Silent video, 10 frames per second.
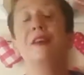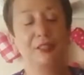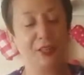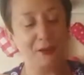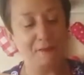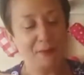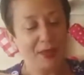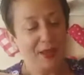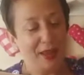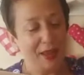So
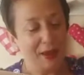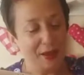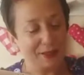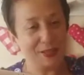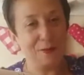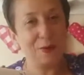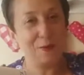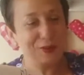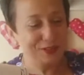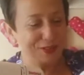so we
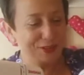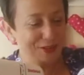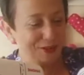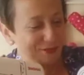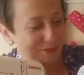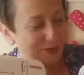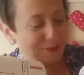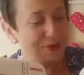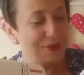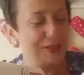want to
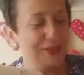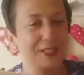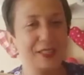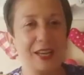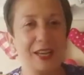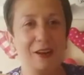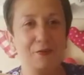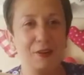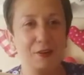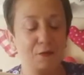put this
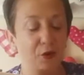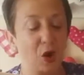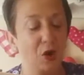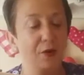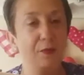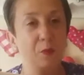lovely foot on.